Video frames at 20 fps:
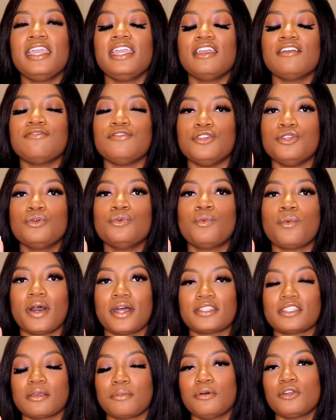if you
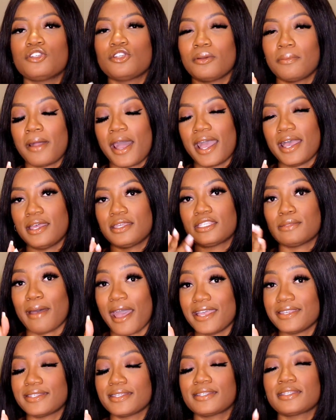want to put your
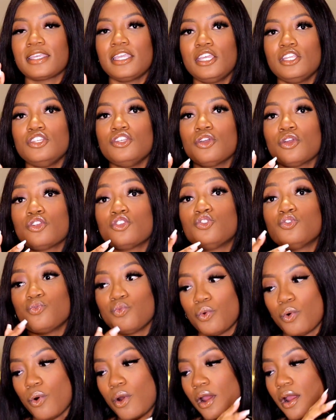spices in your
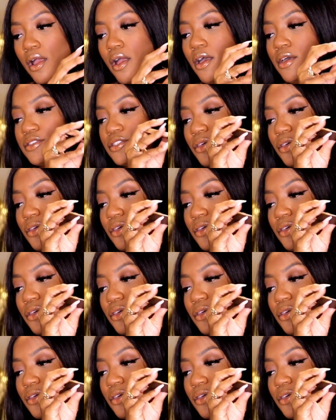drawer.